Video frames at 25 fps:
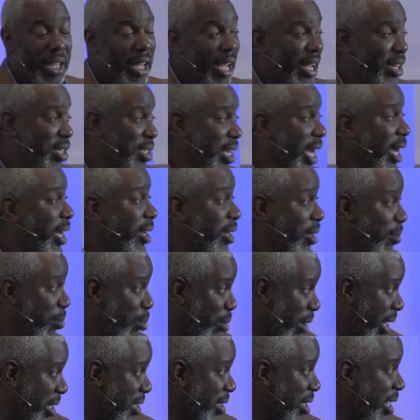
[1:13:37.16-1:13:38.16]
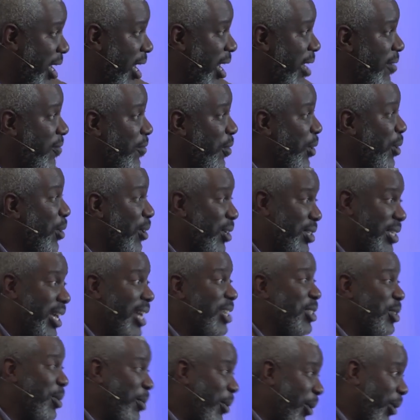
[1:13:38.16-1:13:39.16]
And secondly, praise God for your
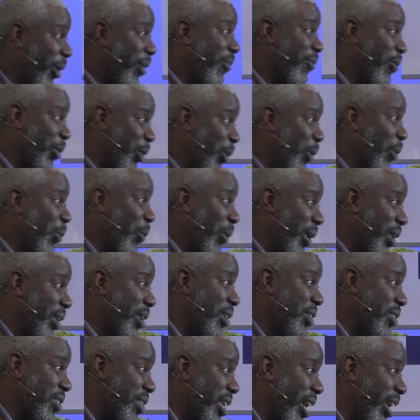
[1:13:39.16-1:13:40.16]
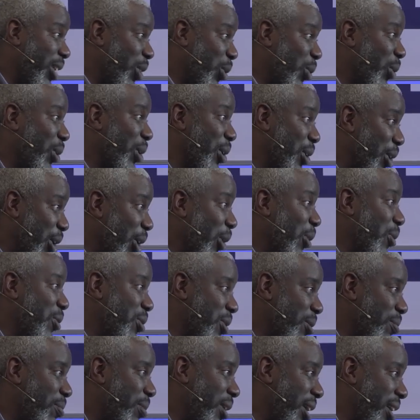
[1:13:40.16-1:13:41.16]
testimony, for your witness that you are
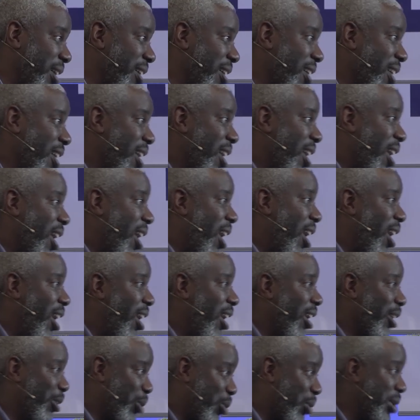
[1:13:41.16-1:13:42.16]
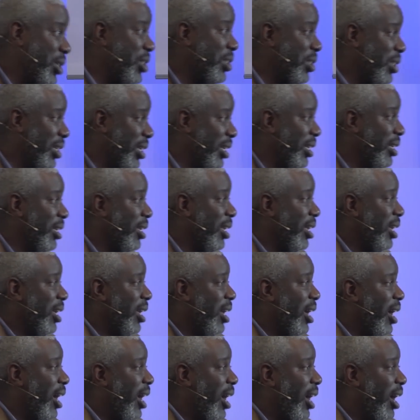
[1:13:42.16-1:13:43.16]
known to be uh, a Christian
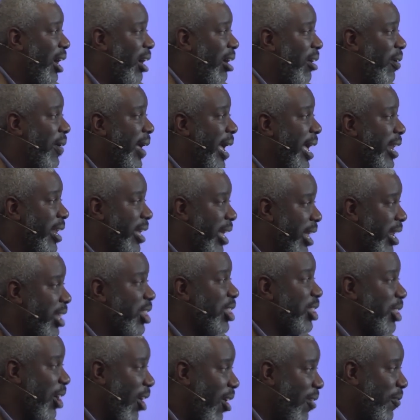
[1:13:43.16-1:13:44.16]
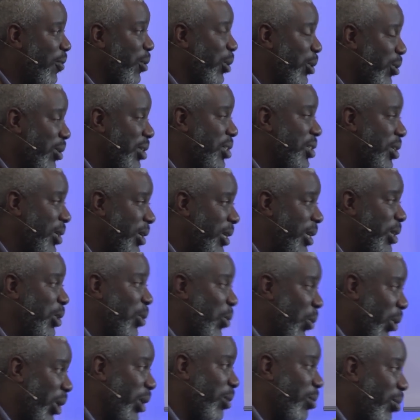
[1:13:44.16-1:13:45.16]
uh, and, and, a thoughtful Christian in
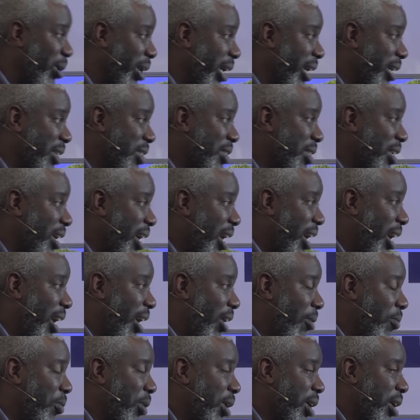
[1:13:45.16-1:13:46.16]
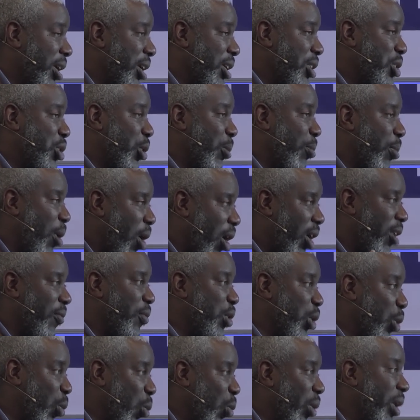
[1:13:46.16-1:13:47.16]
the workplace. Uh, so part
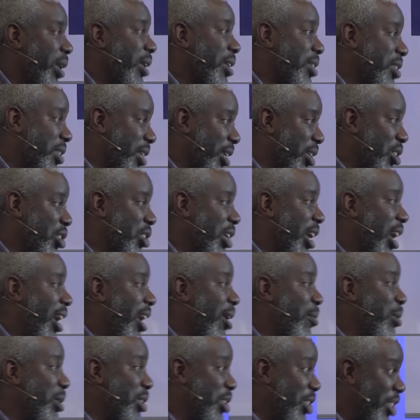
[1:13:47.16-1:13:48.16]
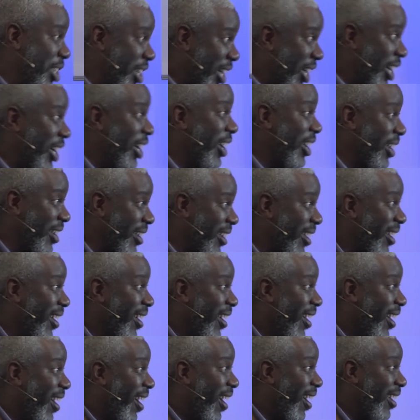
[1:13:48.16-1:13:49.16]
of your witnessing job is done
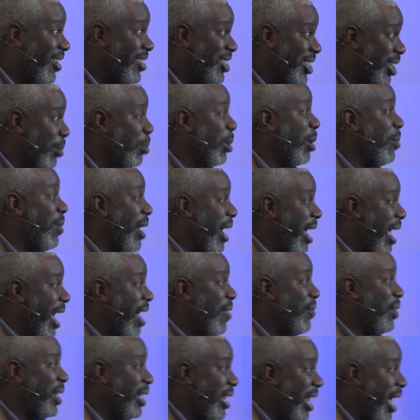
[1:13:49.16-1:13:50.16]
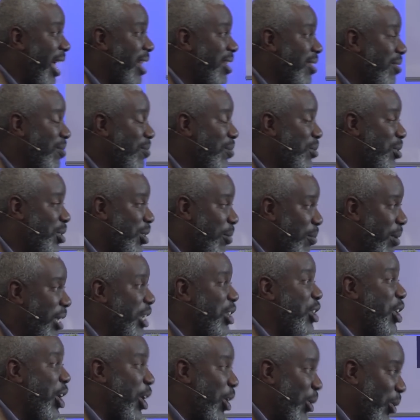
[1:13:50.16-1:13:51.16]
uh, simply by having that to
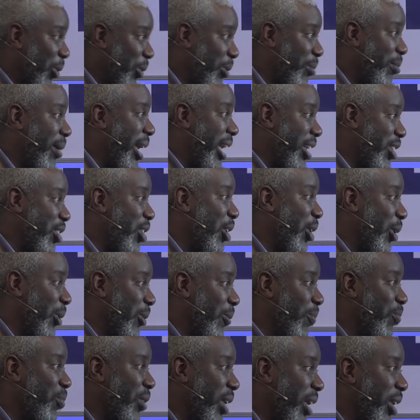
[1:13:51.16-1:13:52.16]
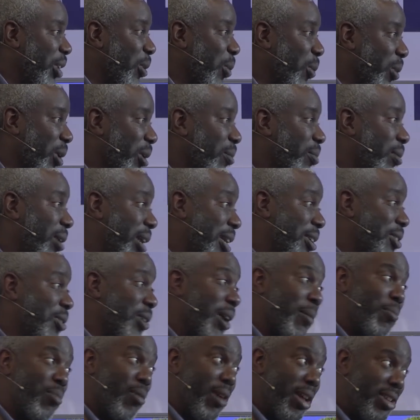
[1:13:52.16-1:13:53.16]
be known, made known in the workplace.
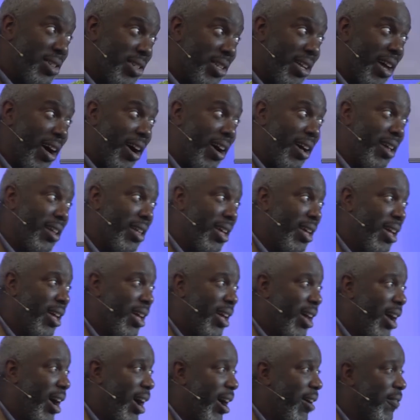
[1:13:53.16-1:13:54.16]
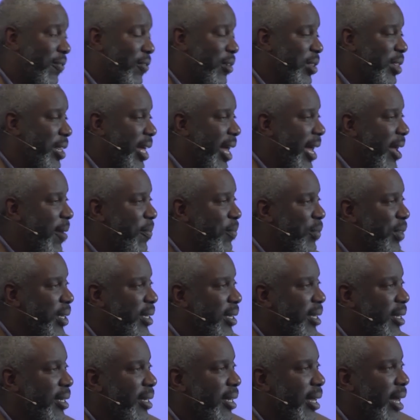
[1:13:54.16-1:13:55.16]
So I praise God uh, for that.
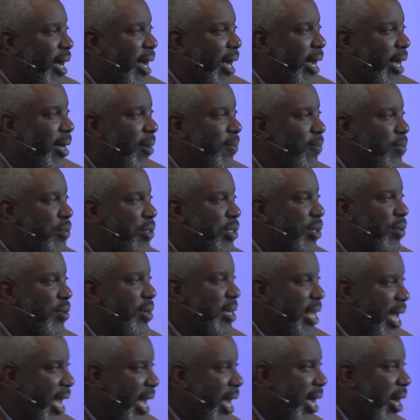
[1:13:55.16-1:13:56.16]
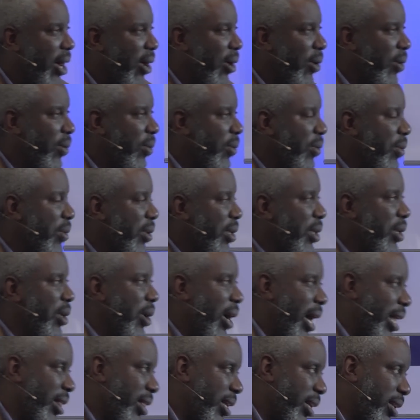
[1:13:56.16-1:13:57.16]
Uh, so now, you
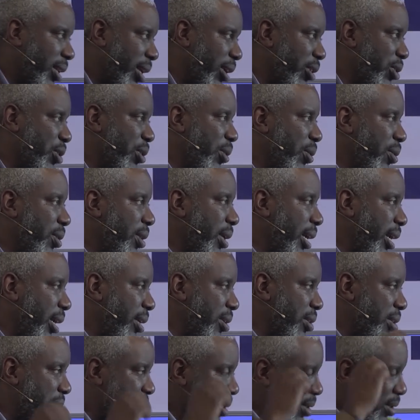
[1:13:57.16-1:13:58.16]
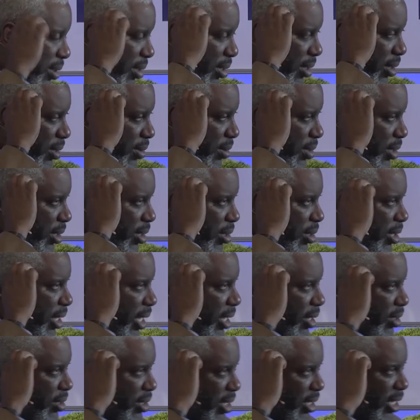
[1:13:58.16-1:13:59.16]
know, I think there are two things to, to,
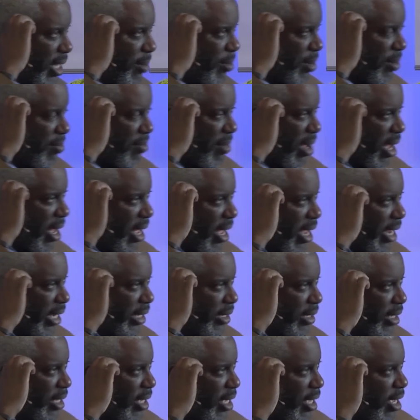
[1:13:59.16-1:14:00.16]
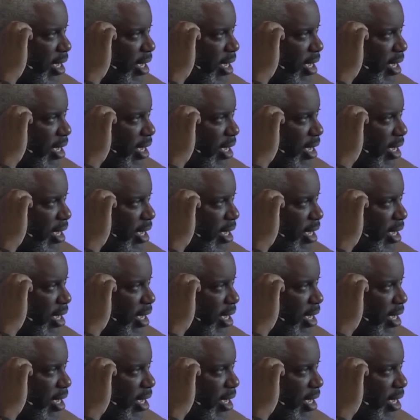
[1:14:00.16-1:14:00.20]
think, to keep in mind.